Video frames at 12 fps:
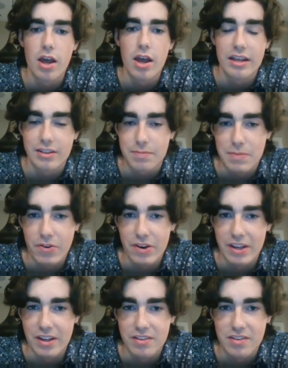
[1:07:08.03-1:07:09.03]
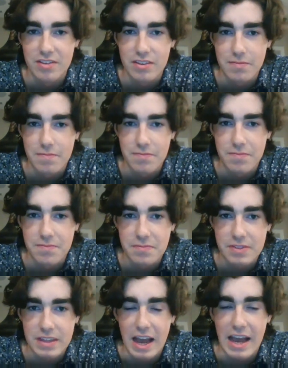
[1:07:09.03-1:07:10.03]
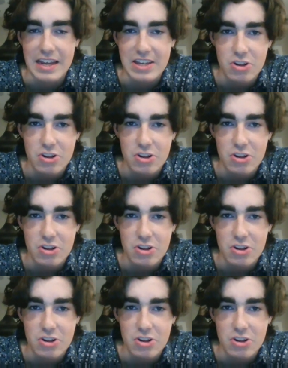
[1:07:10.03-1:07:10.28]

Experience. I